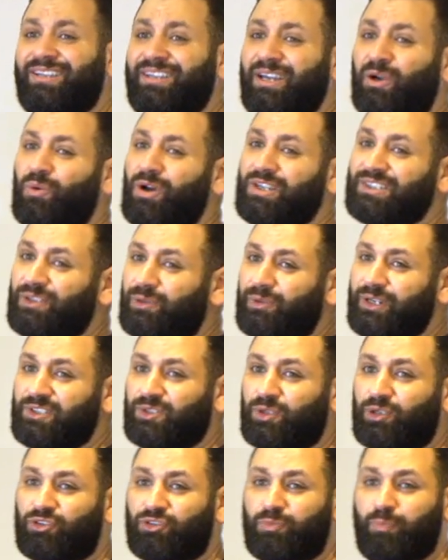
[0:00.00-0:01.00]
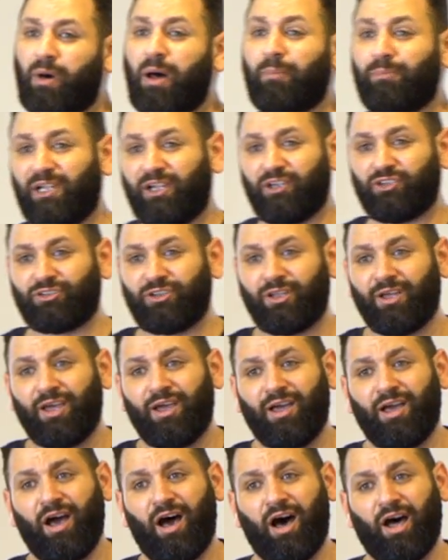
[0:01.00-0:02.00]
there was a research published
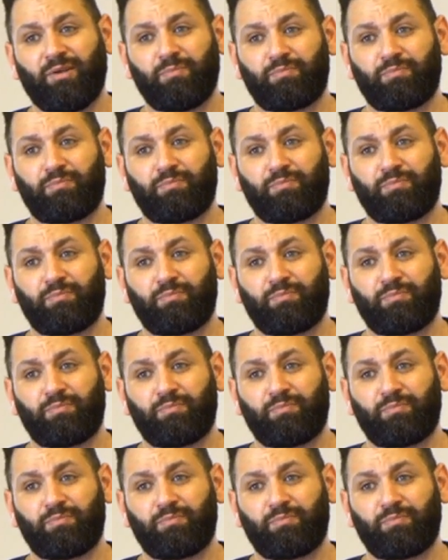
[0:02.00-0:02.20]
on